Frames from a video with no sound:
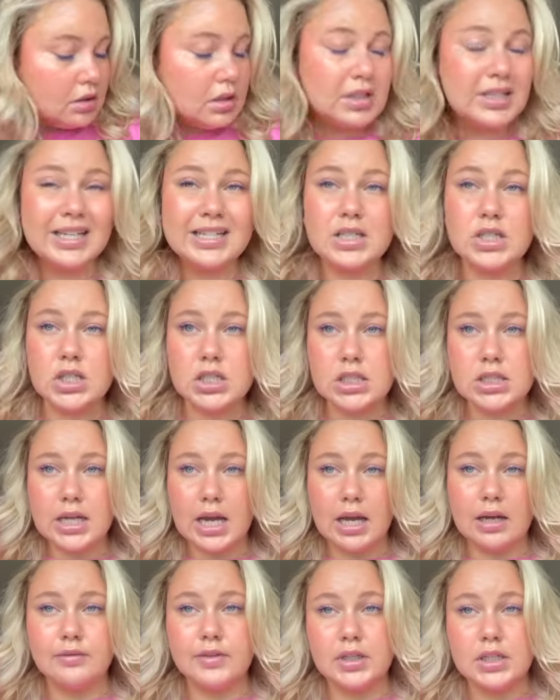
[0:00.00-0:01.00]
it's just
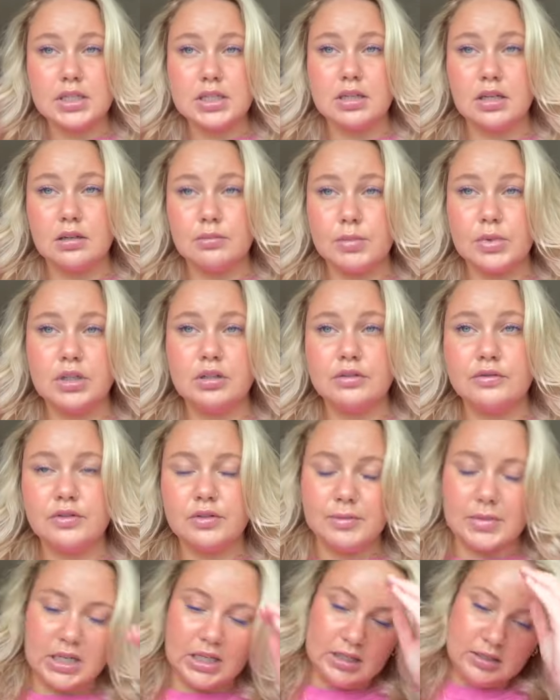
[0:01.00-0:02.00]
having a sunburn for
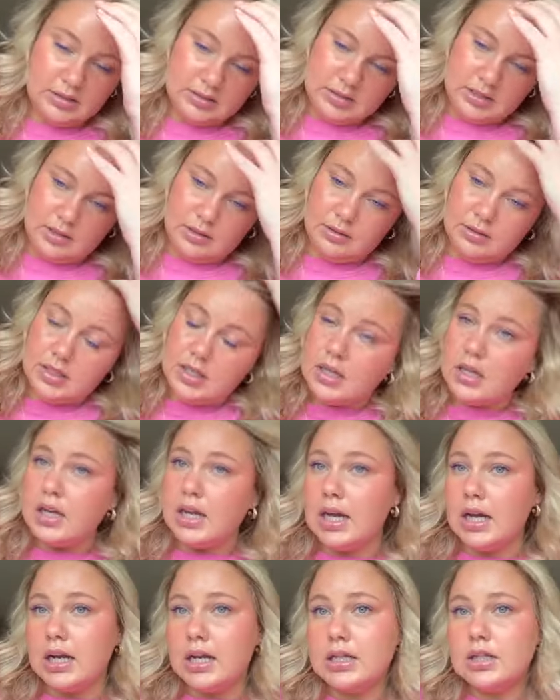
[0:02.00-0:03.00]
me. So,
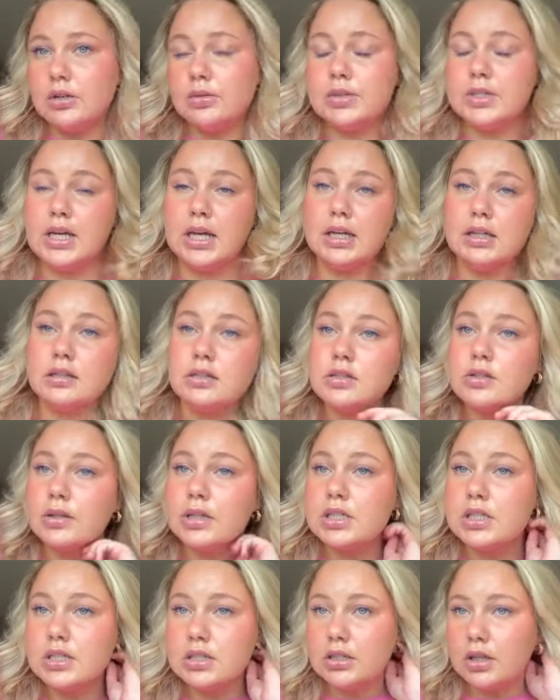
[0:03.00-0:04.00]
and I don't tan, so I
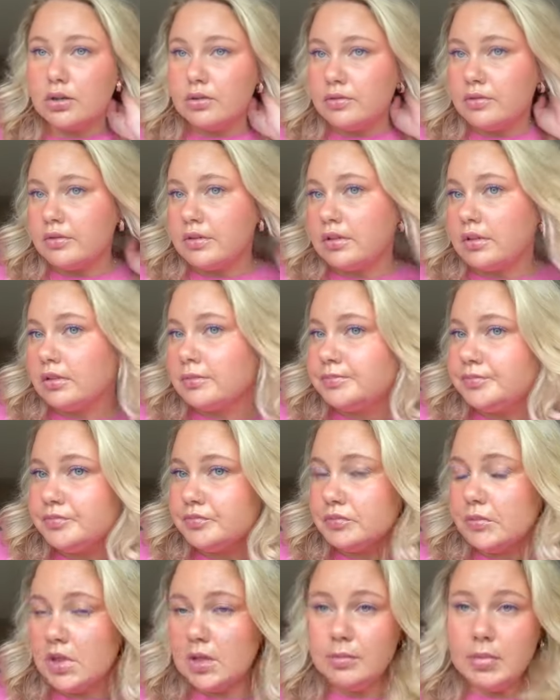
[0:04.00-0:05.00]
just go for
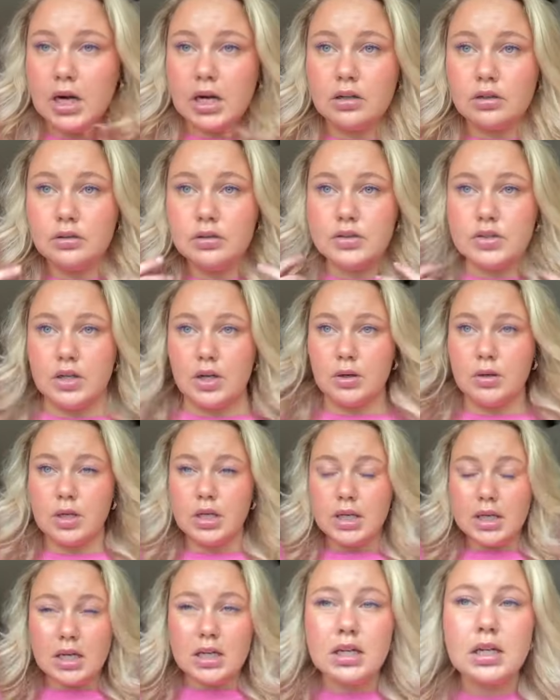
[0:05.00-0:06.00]
the bottle. So
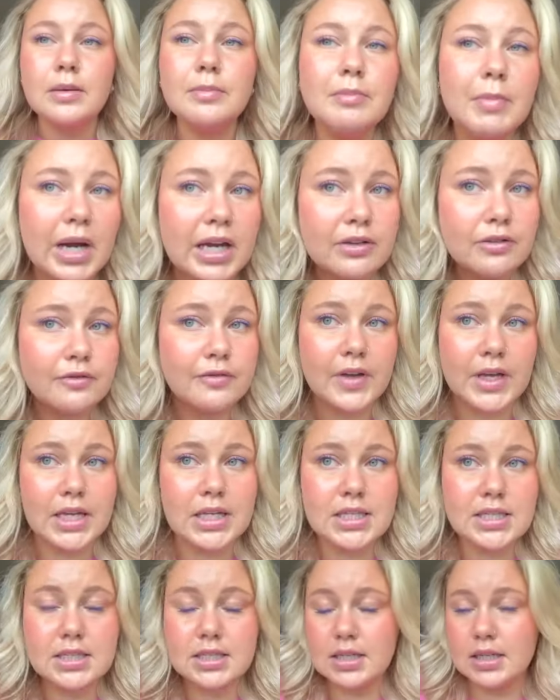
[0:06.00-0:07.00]
my
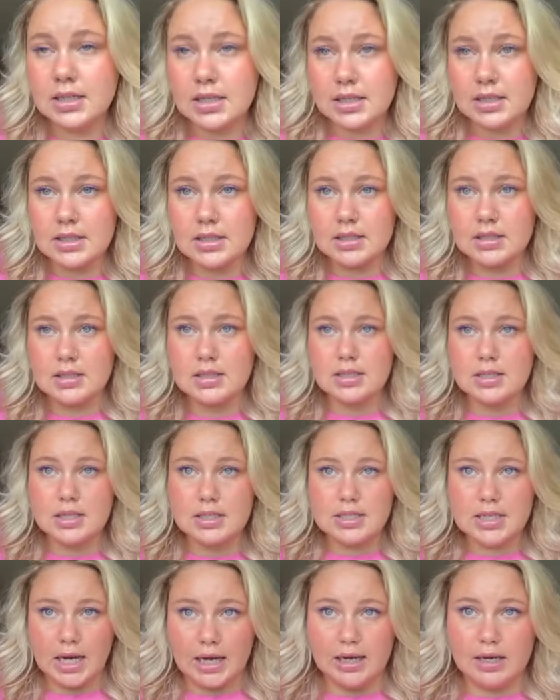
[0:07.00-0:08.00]
face is
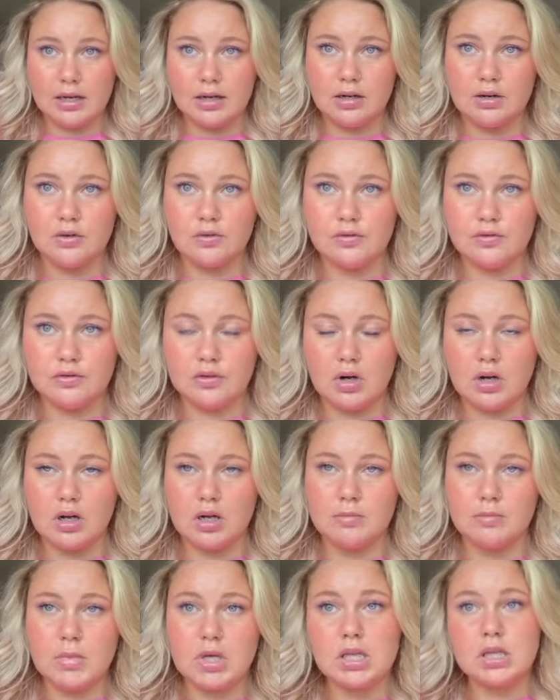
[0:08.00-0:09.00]
tan
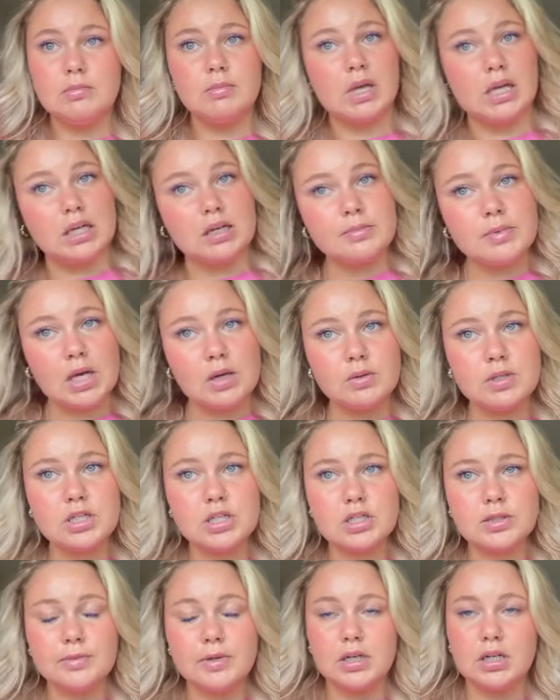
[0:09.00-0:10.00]
from the makeup that we
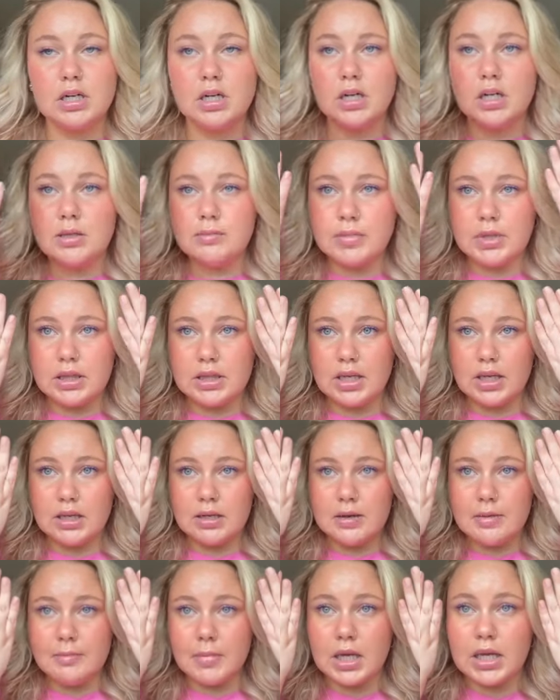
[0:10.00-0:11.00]
just put on, but then
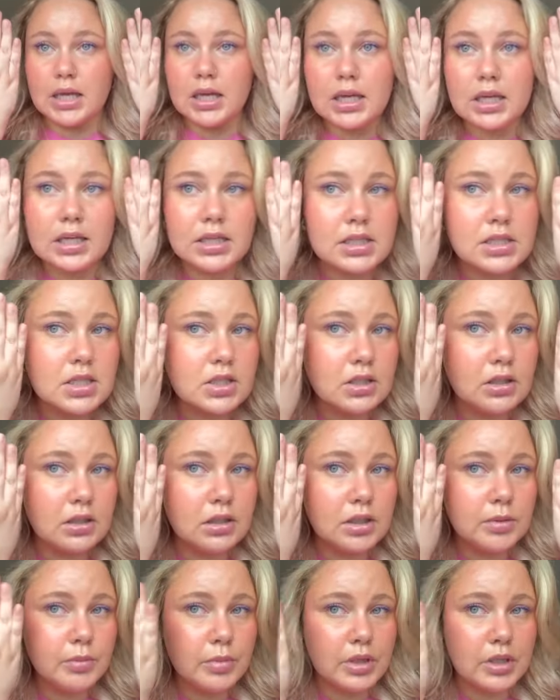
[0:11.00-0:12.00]
my hands are
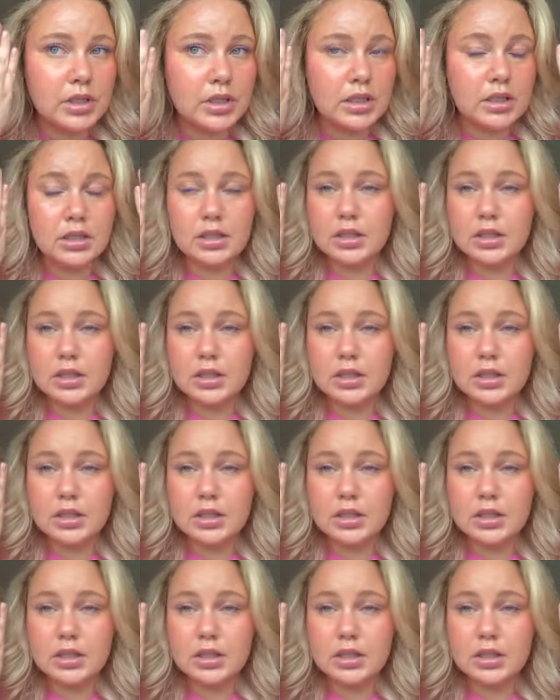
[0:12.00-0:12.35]
pretty